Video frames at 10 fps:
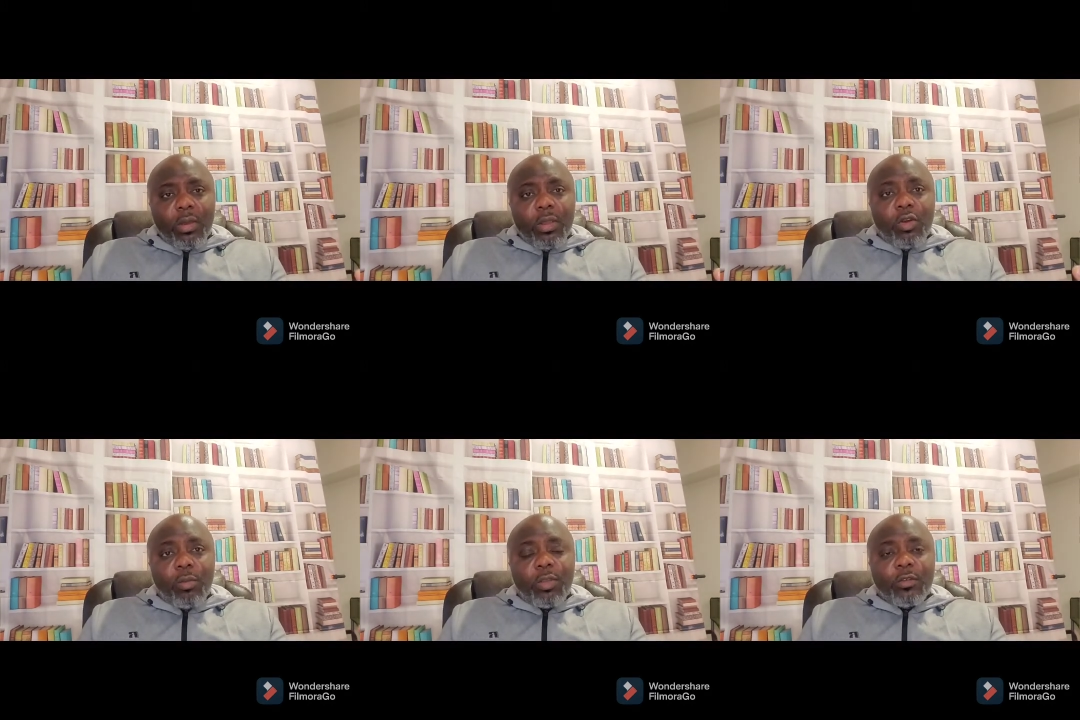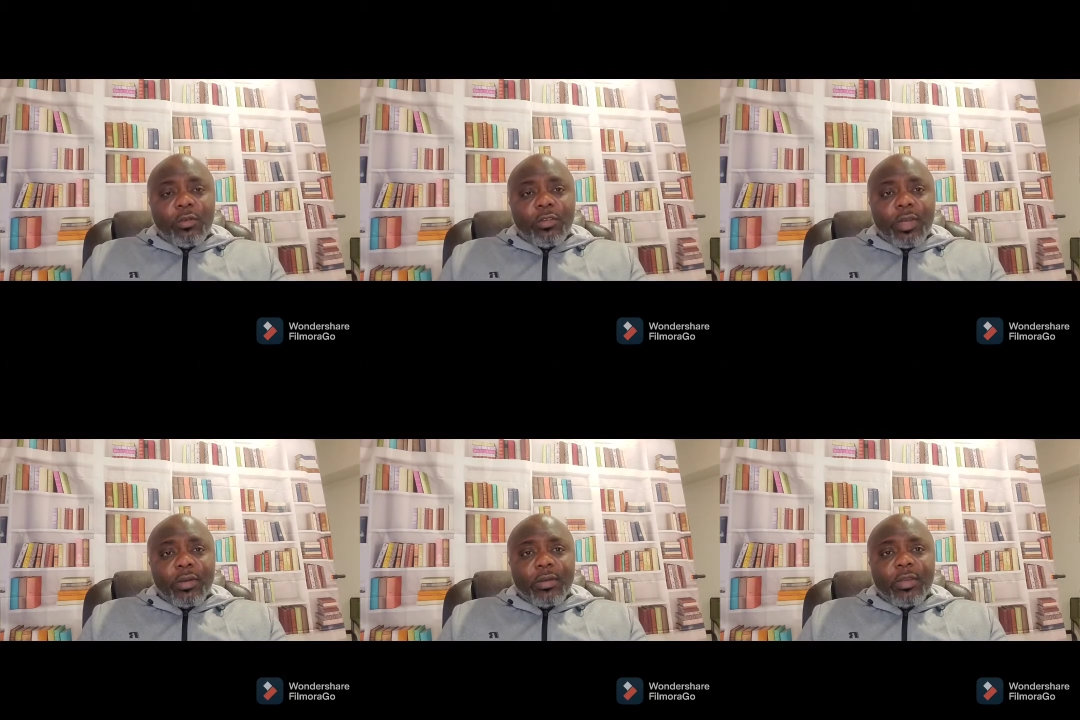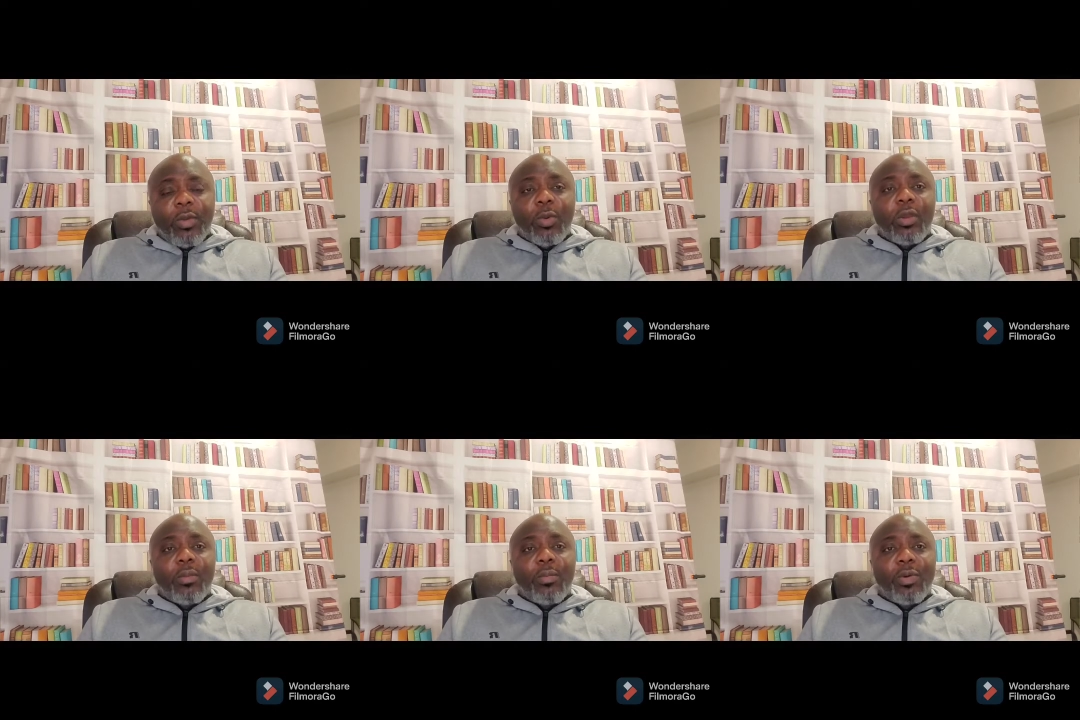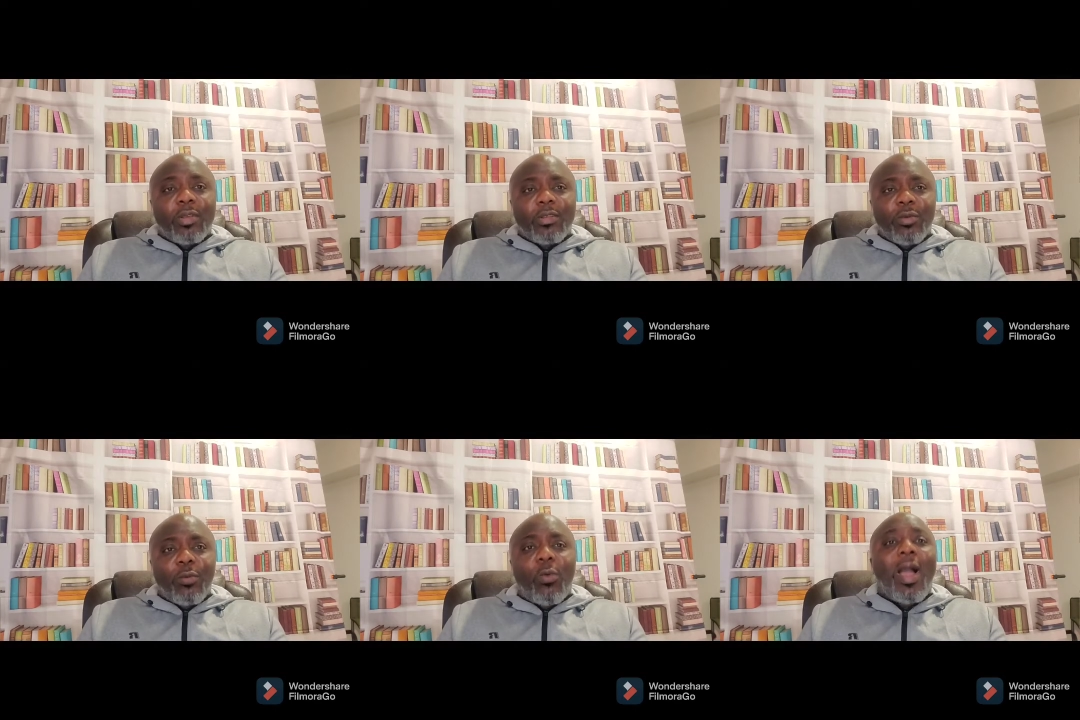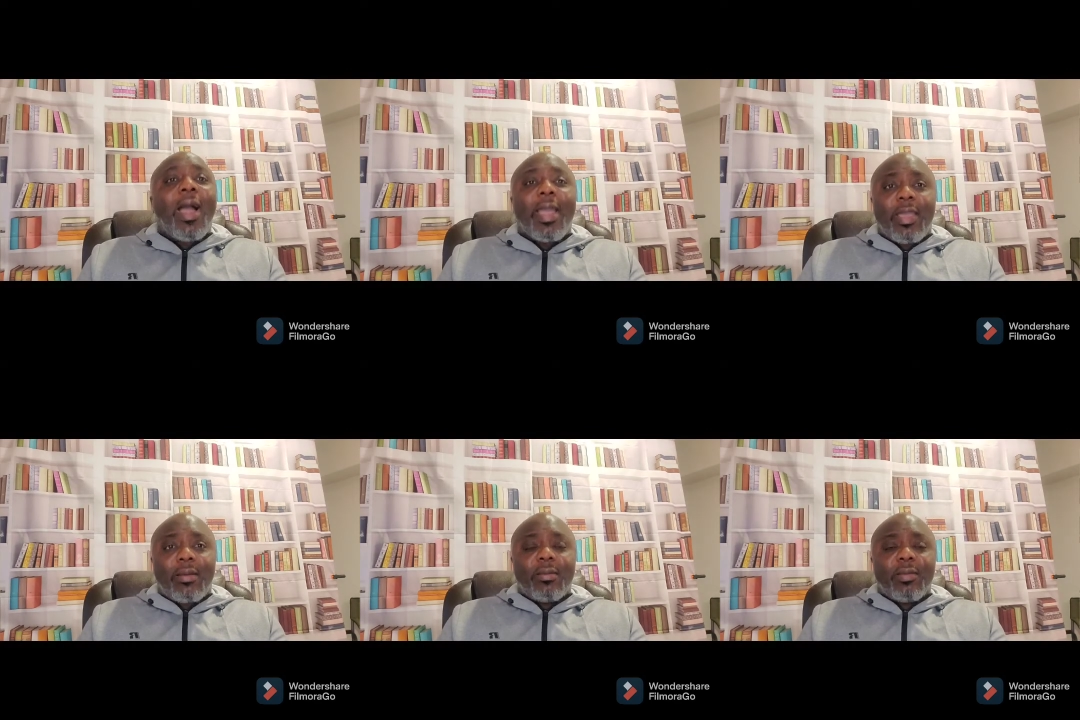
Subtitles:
they commit suicide. They were depressed. Why?